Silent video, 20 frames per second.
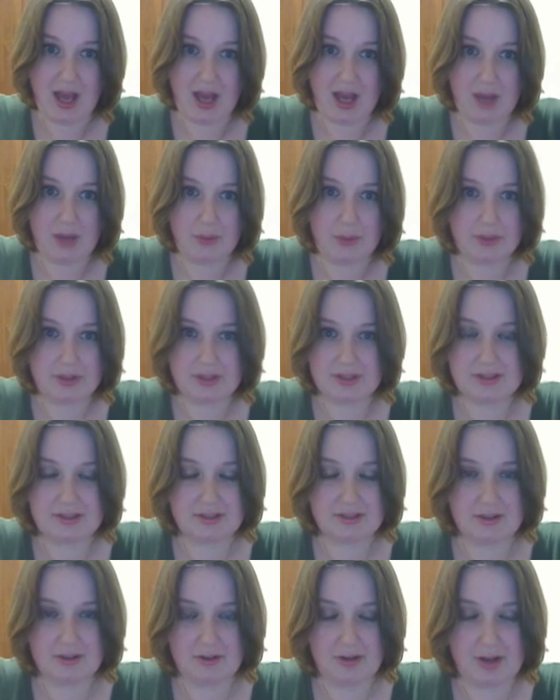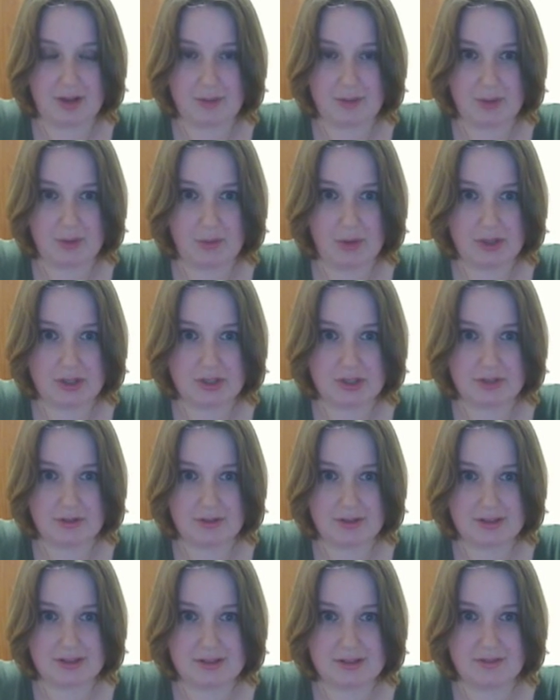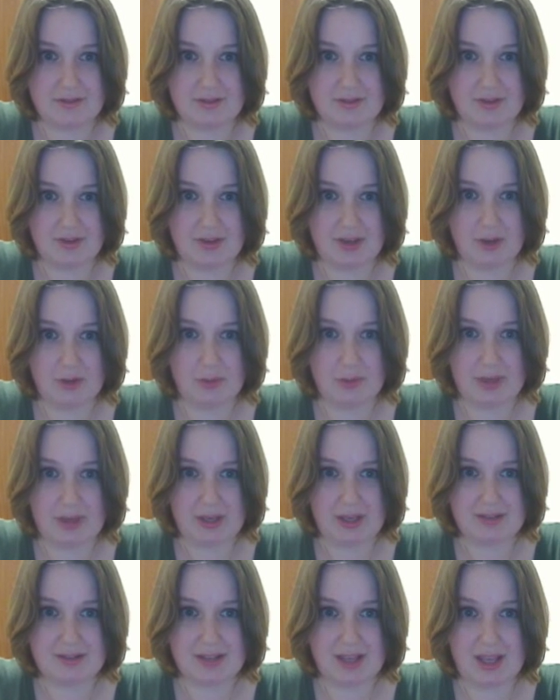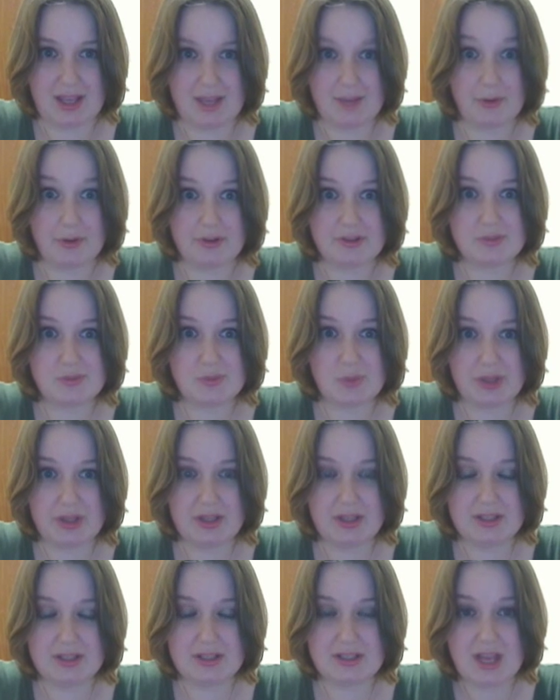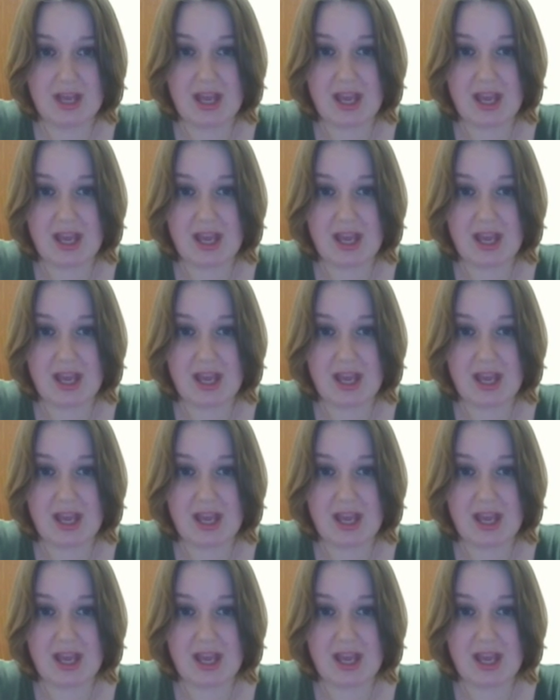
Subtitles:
I wouldn't necessarily recommend watching the rest of this video because I am going to spoil it,